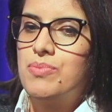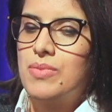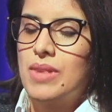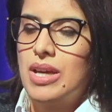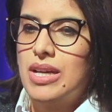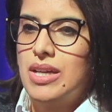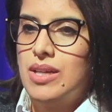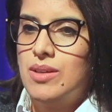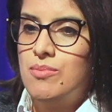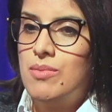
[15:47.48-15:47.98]

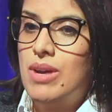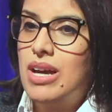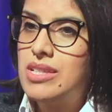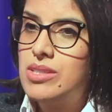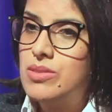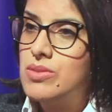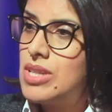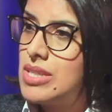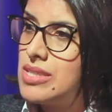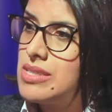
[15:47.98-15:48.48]

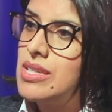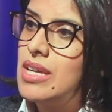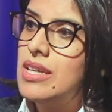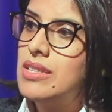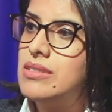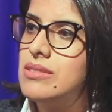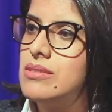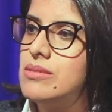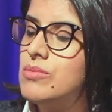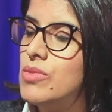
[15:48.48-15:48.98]
as you just
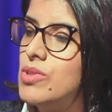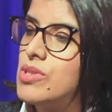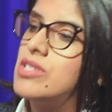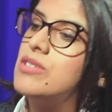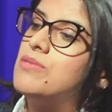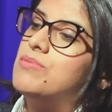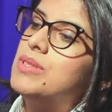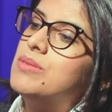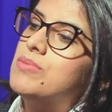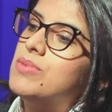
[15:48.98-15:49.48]
said, most
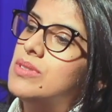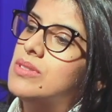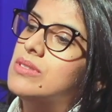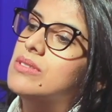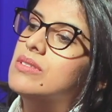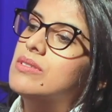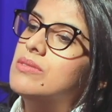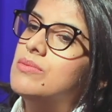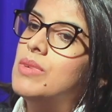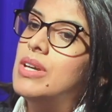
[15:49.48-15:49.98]
of
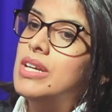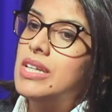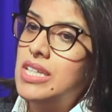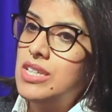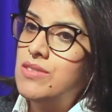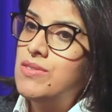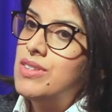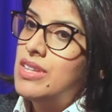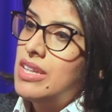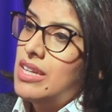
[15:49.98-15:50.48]
people,
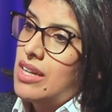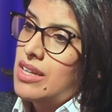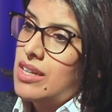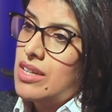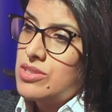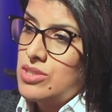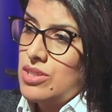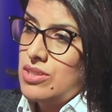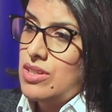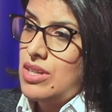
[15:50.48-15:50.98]
even the
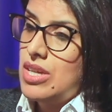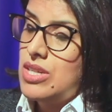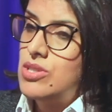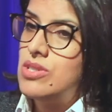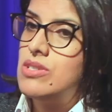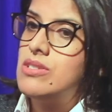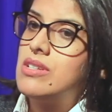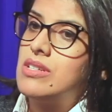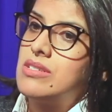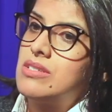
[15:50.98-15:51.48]
younger
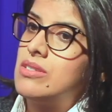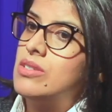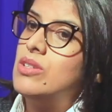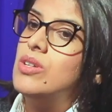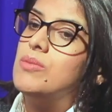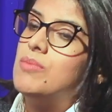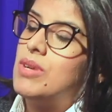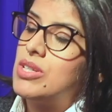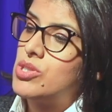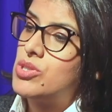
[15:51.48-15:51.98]
generation, doesn't
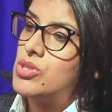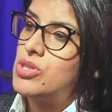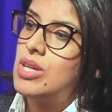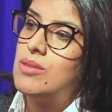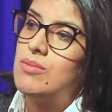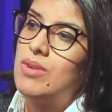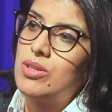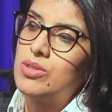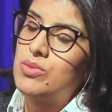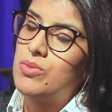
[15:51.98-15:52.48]
know much
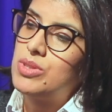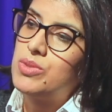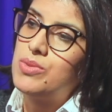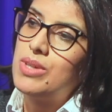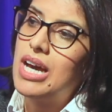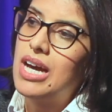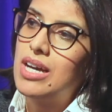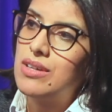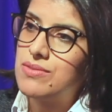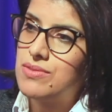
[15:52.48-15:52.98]
about what we
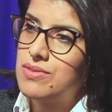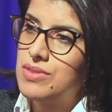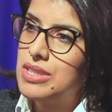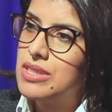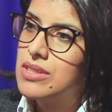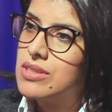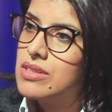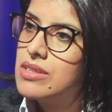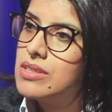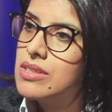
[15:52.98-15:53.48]
have
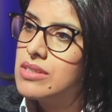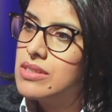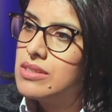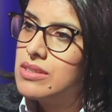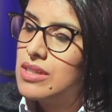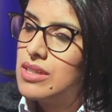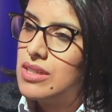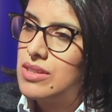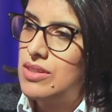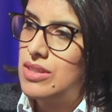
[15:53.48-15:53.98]
here in
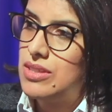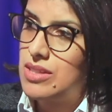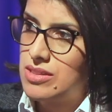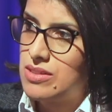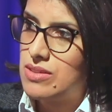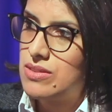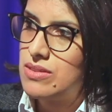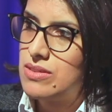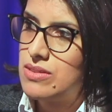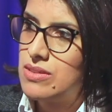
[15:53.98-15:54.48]
the
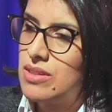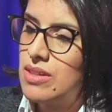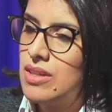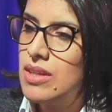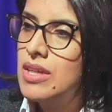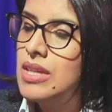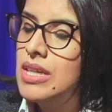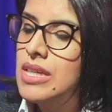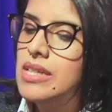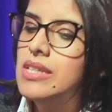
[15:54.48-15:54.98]
desert.
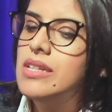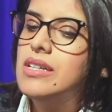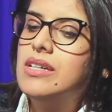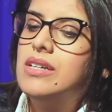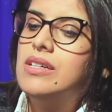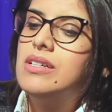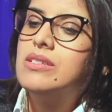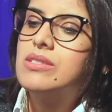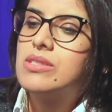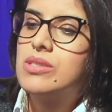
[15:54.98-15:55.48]

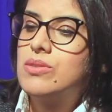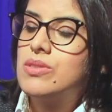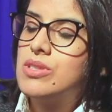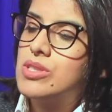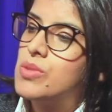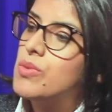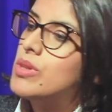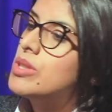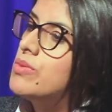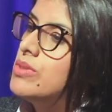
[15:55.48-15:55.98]
So this
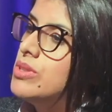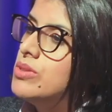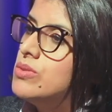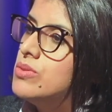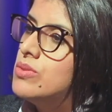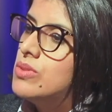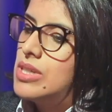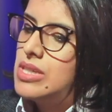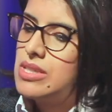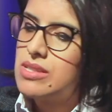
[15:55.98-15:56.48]
is what we do,
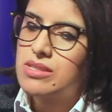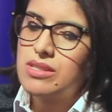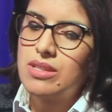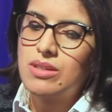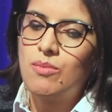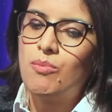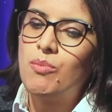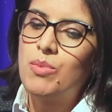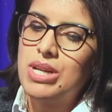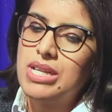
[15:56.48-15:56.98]
is
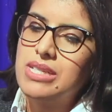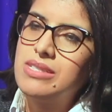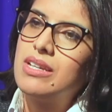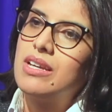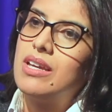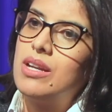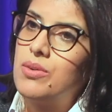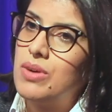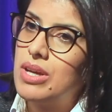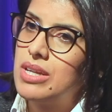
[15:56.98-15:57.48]
raising
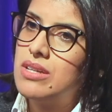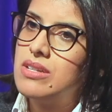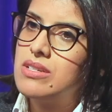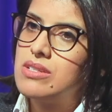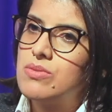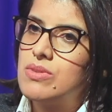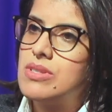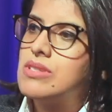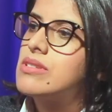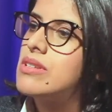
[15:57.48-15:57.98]
an
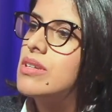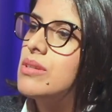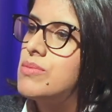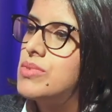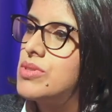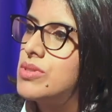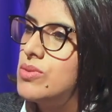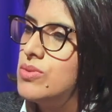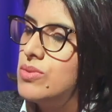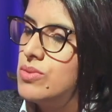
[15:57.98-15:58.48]
awareness when it
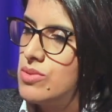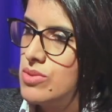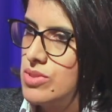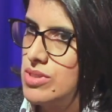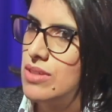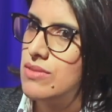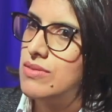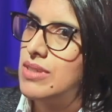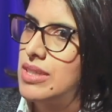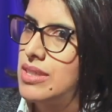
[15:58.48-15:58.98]
comes to
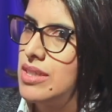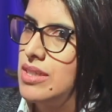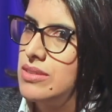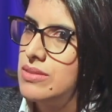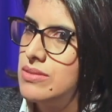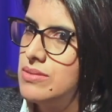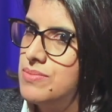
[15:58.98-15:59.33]
stuff like that.